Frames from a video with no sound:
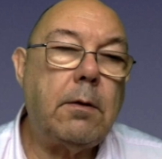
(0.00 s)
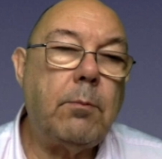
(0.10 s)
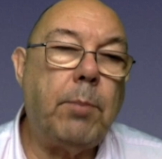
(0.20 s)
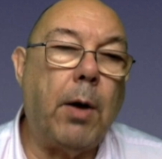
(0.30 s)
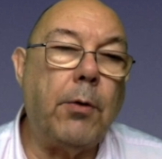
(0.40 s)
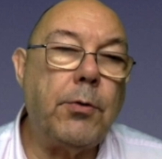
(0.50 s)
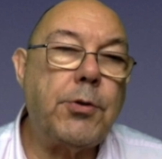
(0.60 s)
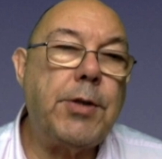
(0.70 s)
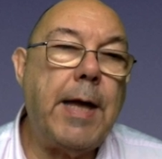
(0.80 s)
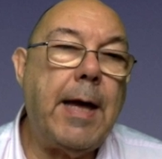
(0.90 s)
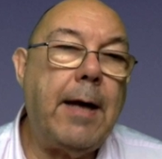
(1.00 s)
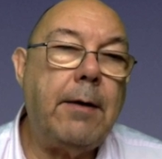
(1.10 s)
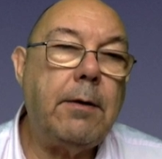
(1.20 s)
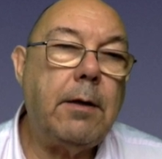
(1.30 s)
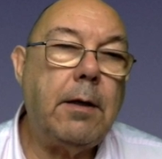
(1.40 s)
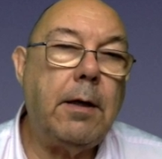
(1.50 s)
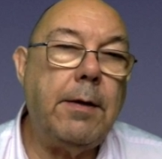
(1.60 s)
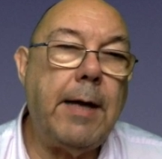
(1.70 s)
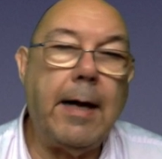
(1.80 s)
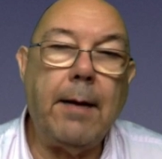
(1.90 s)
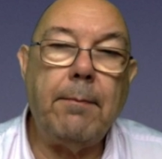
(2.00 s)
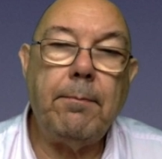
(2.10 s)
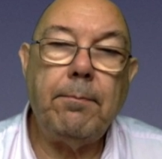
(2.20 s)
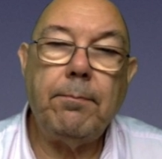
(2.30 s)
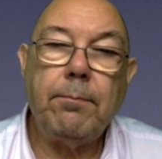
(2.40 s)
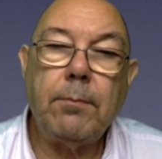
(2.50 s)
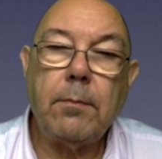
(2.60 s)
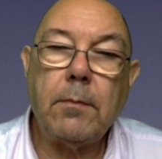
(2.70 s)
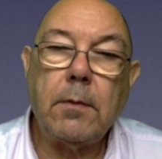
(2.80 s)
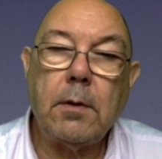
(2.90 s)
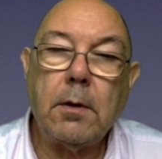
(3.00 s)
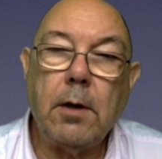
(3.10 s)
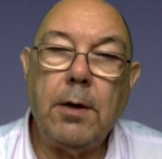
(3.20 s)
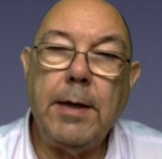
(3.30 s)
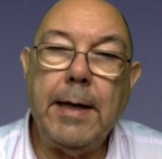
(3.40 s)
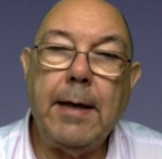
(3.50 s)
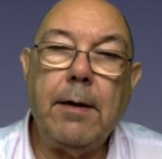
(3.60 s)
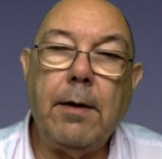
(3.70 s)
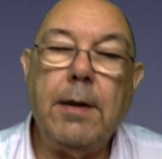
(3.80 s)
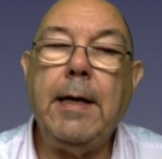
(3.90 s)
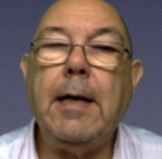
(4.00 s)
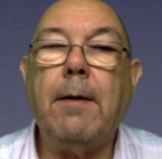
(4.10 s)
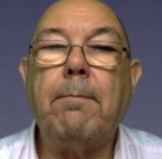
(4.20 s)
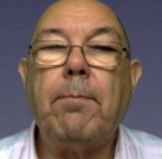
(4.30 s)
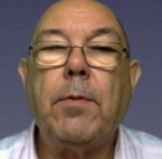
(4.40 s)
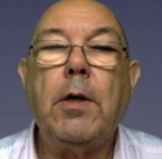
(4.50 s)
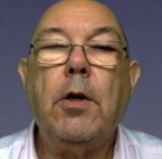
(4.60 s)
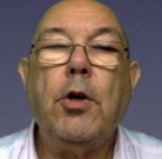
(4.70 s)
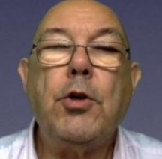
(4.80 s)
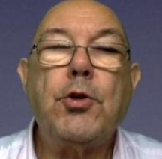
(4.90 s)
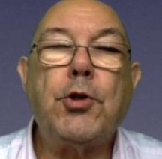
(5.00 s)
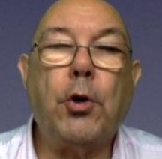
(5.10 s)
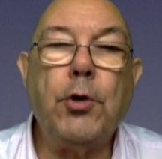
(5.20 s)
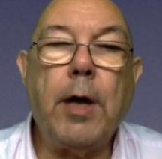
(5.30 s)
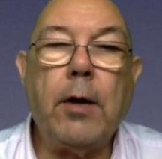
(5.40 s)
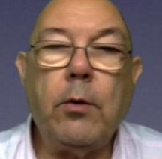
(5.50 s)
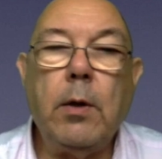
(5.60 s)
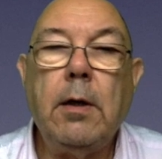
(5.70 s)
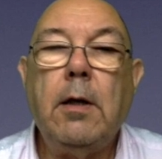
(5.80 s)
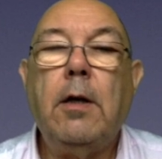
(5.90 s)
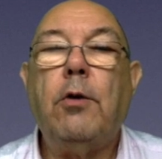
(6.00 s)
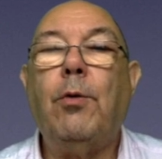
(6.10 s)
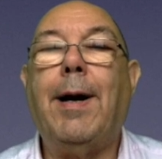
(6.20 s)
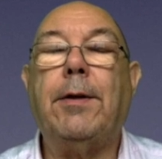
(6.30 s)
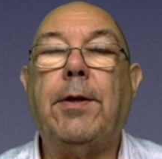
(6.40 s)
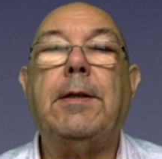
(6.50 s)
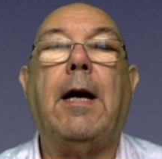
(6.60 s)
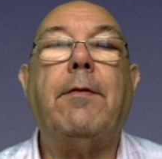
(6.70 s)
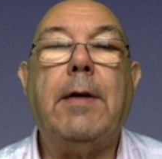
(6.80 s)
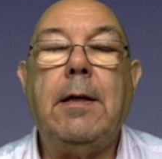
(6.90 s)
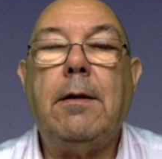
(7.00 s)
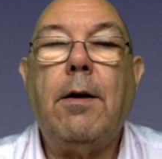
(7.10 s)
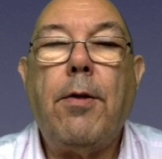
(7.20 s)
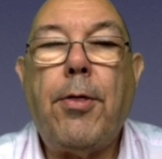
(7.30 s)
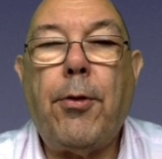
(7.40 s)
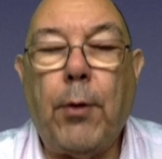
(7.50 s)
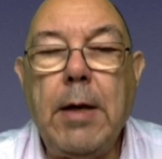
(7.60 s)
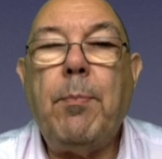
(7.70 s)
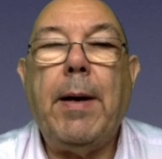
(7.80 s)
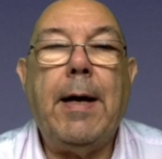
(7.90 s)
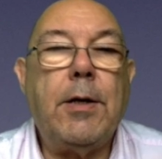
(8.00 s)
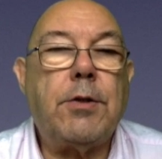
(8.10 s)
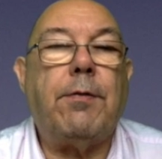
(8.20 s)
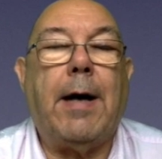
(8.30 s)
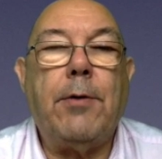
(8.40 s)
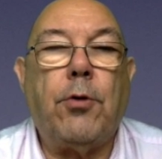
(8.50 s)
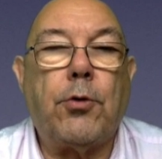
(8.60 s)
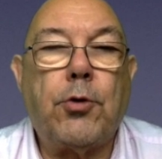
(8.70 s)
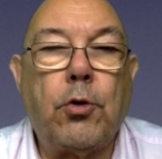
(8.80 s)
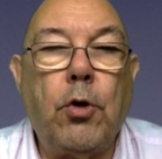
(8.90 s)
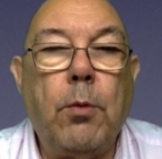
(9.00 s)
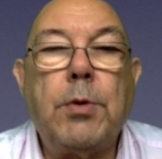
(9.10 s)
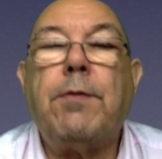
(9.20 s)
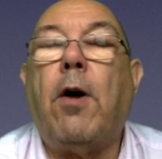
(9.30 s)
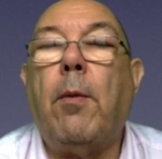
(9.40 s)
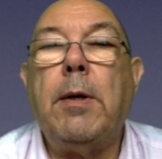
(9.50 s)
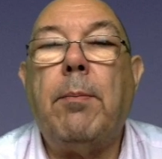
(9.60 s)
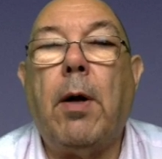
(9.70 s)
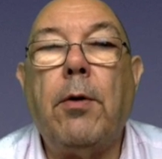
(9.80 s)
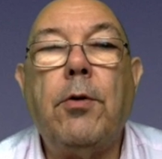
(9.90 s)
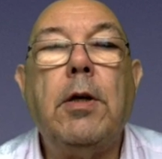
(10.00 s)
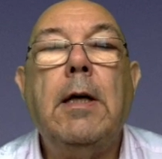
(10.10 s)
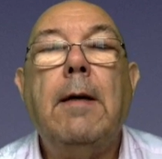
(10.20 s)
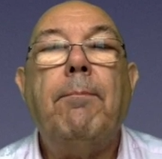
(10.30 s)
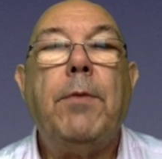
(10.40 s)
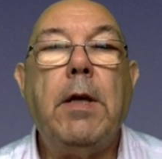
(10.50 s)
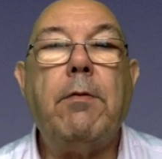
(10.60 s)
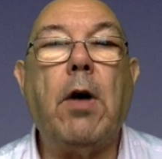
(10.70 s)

bonds there and there, and here and here. So now, rather than having three pairs of hydroxyl groups forming a bond, you've